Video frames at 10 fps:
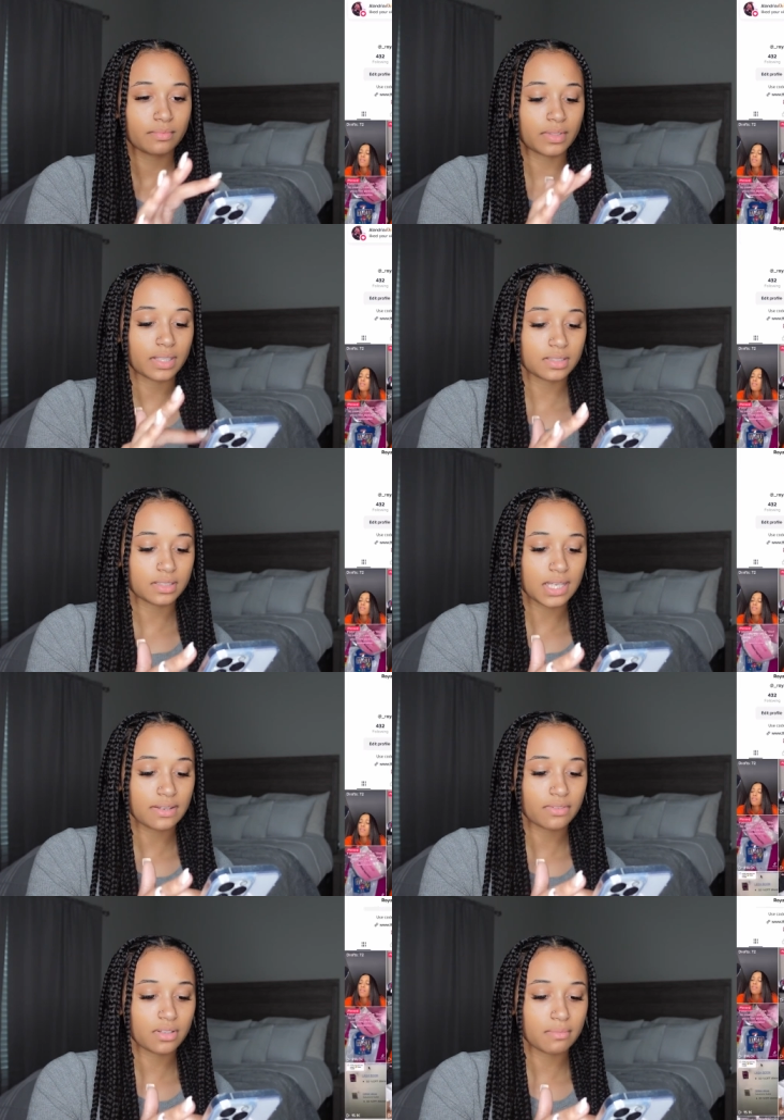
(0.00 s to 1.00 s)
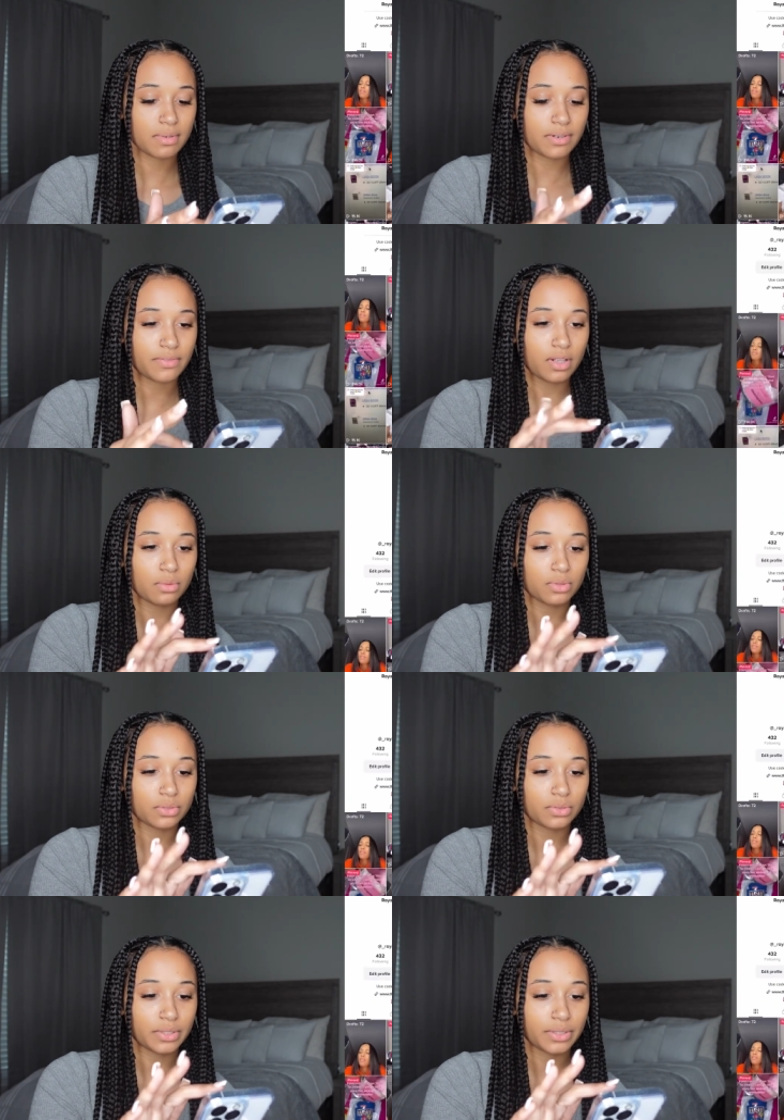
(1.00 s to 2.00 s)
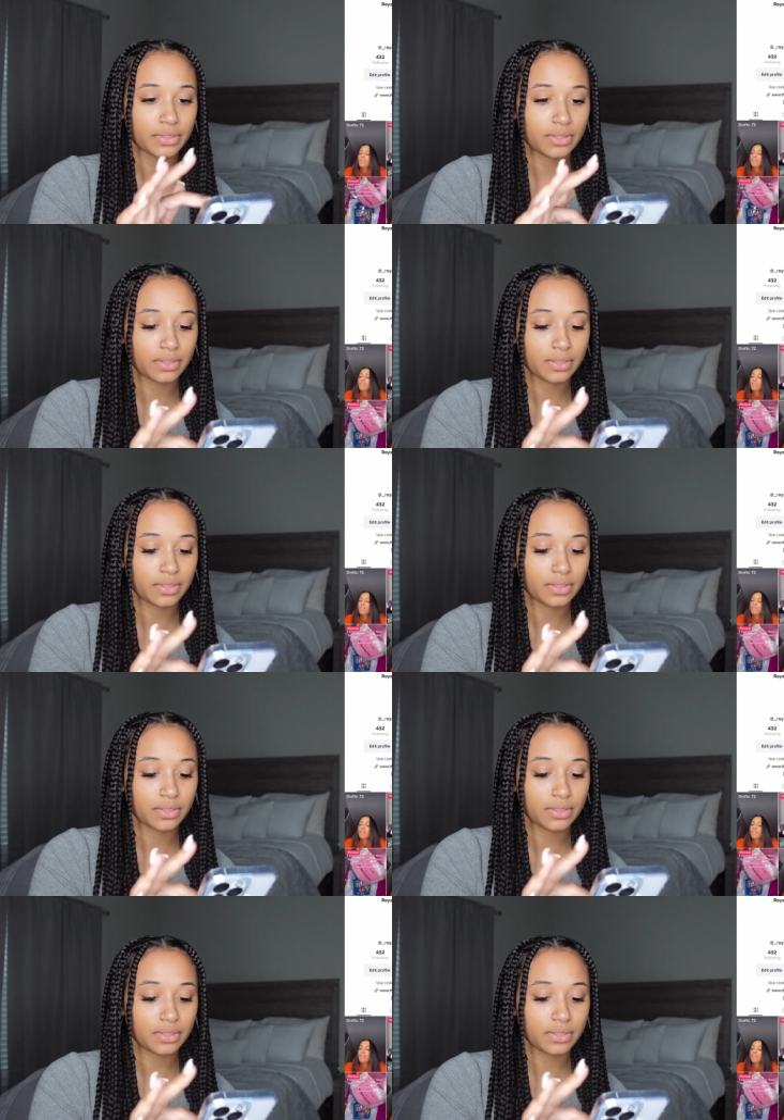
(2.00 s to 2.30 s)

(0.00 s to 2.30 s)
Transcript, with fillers: Yes, I have a good bit of followers on here.